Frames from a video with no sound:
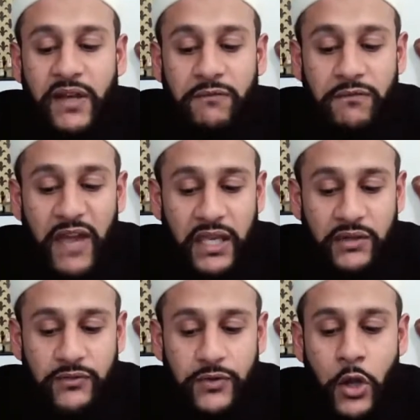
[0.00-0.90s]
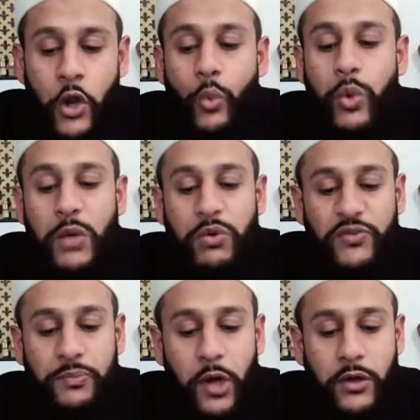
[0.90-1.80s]
and veins, we
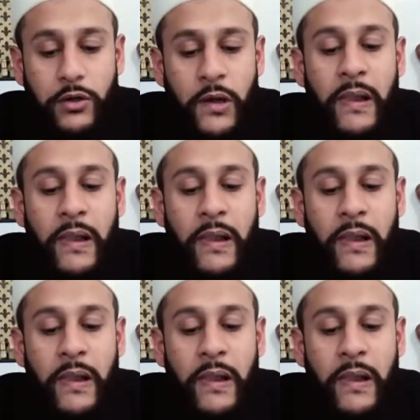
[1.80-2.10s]
respond,